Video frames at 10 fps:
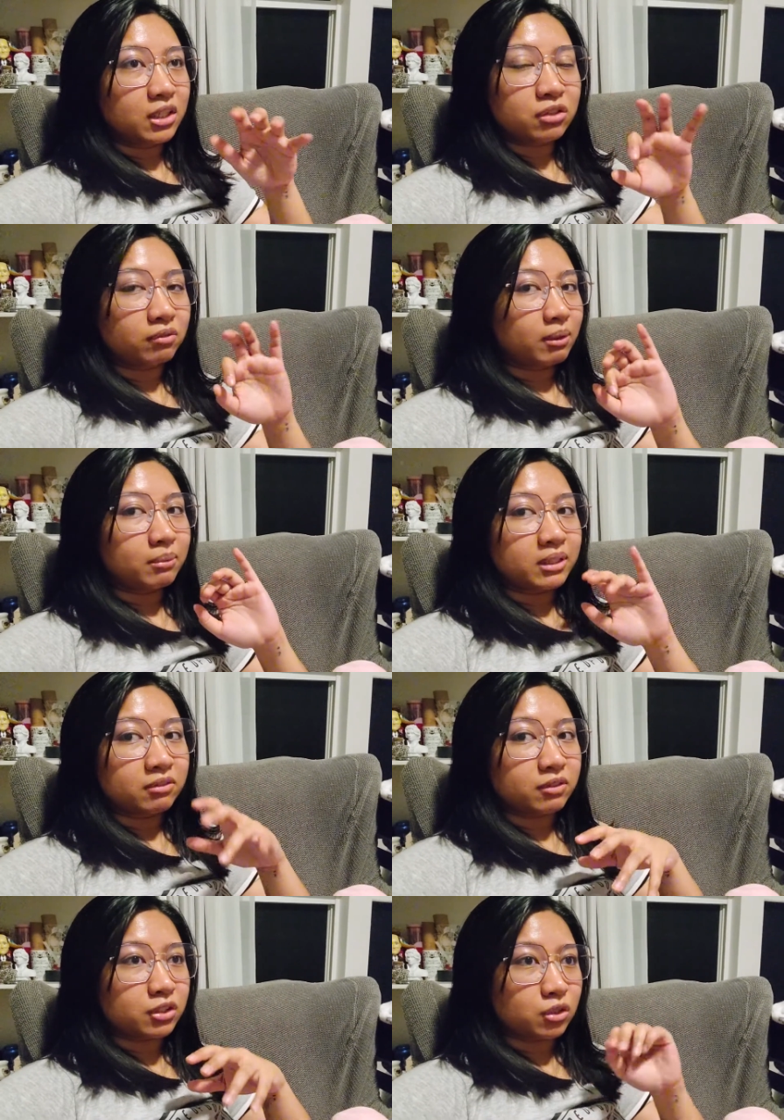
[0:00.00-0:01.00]
each of them a
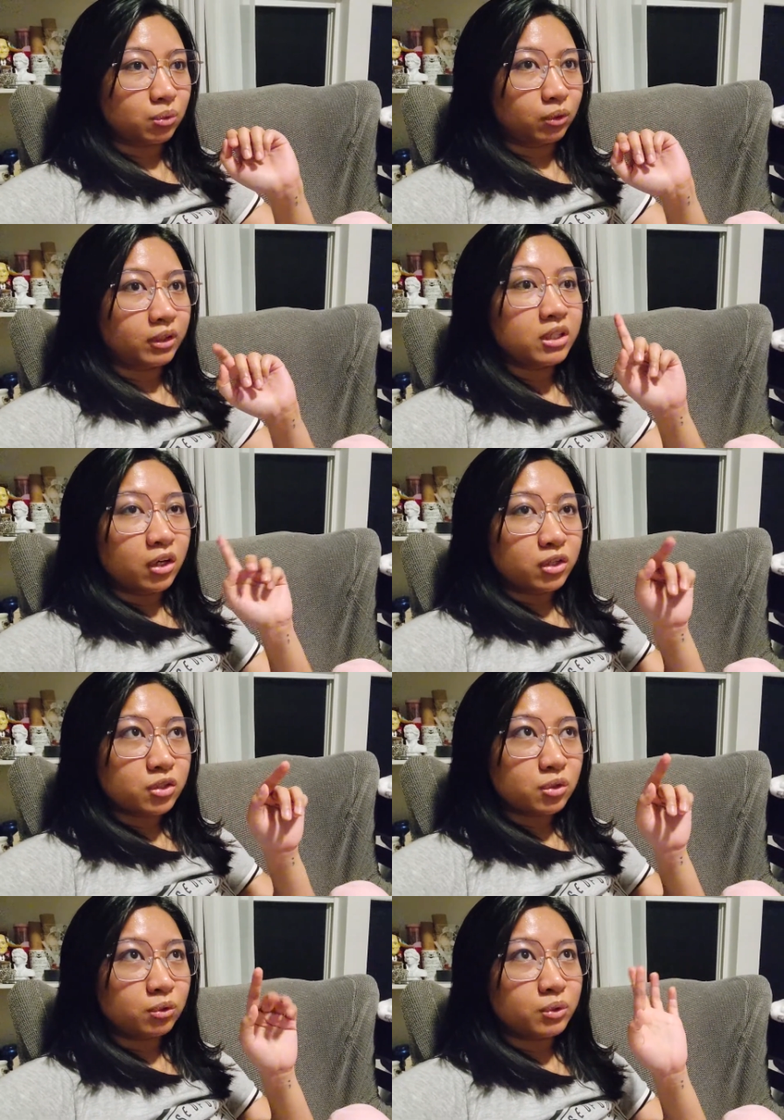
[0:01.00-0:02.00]
different school. Her
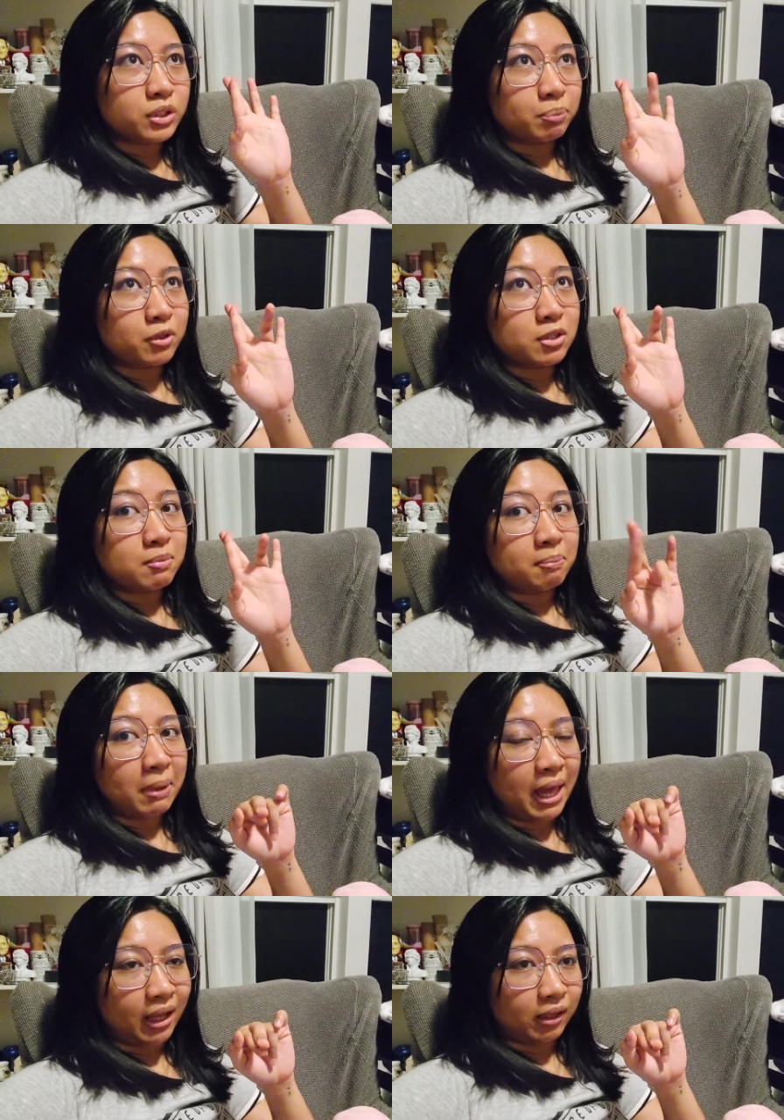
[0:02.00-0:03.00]
school was supposed to be
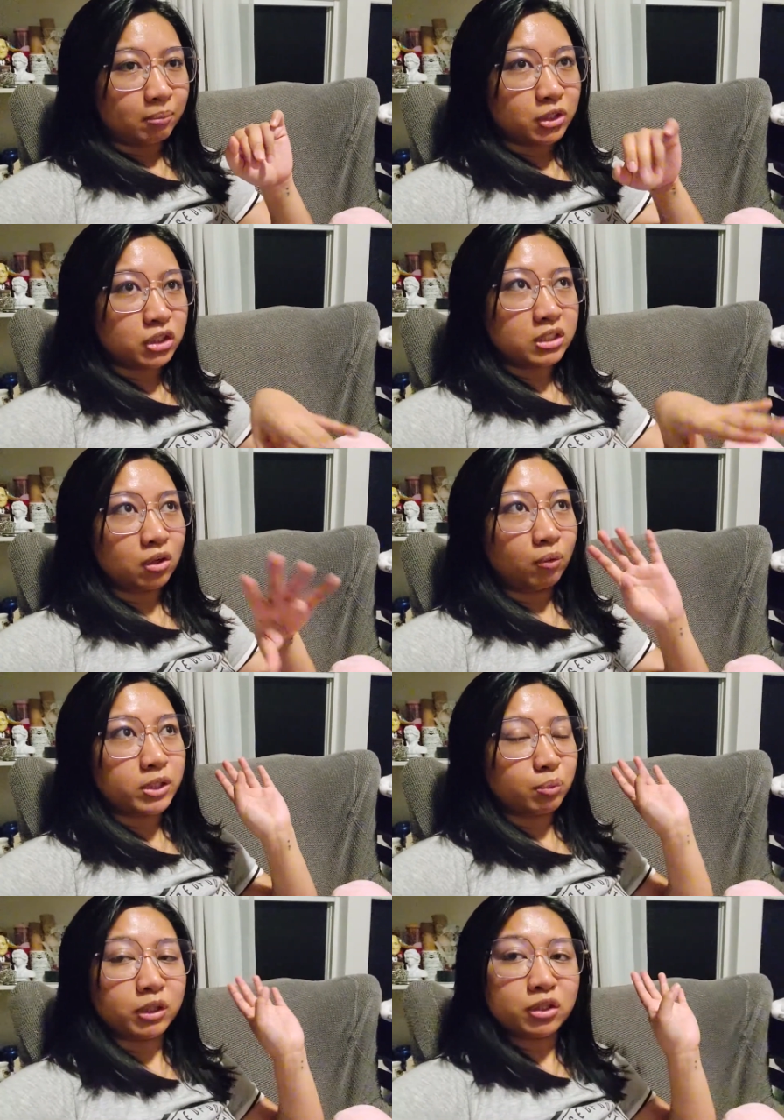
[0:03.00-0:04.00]
Penn, but she's
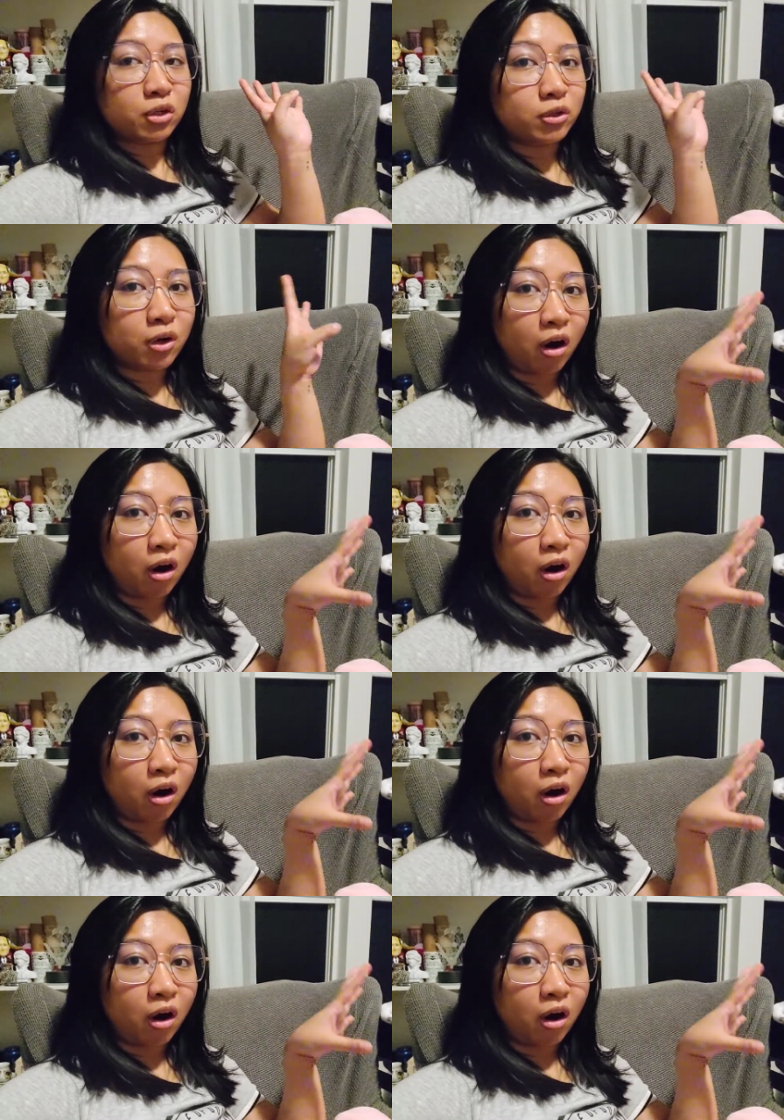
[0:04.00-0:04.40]
always wanted to go to